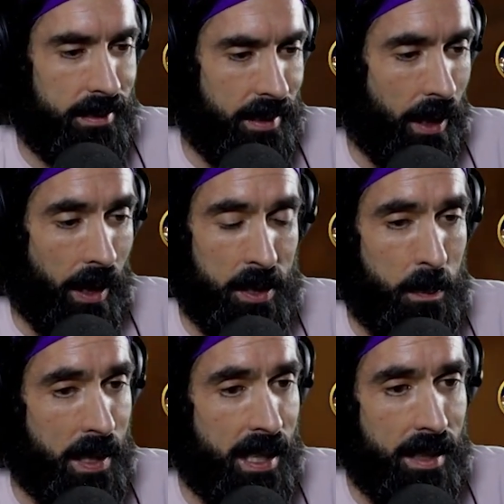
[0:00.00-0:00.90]
It's
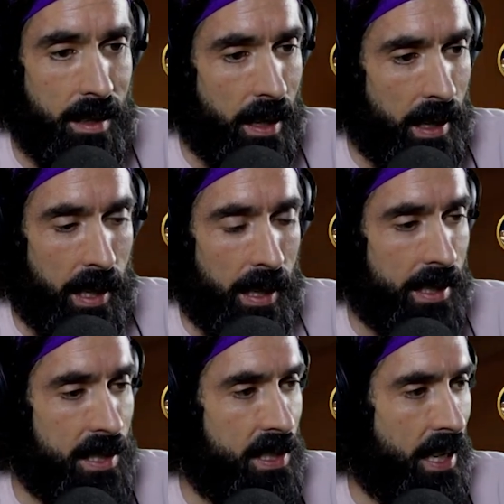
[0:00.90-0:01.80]
been...
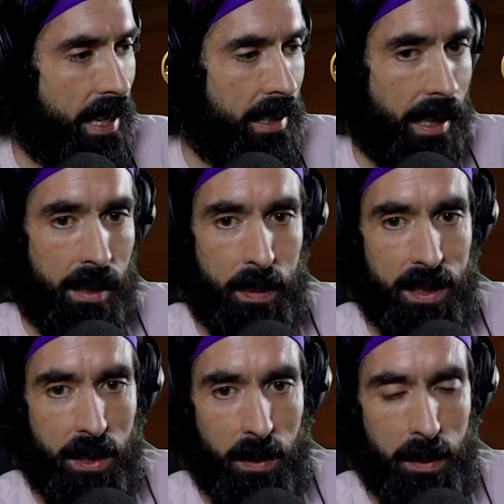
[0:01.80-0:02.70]
insane. Like, I've been
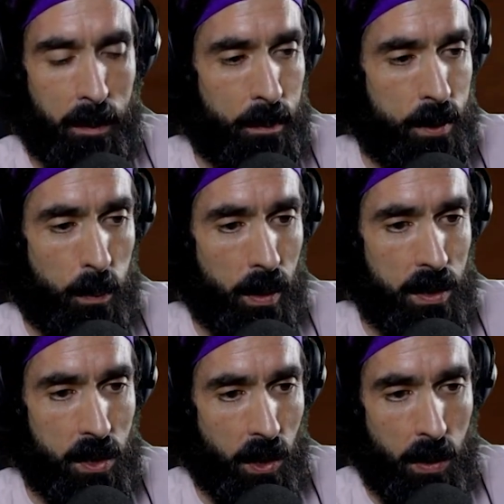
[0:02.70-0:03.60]
spoiled
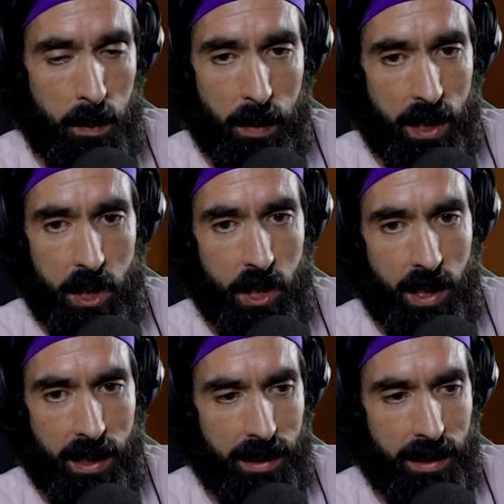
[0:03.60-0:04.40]
so much today.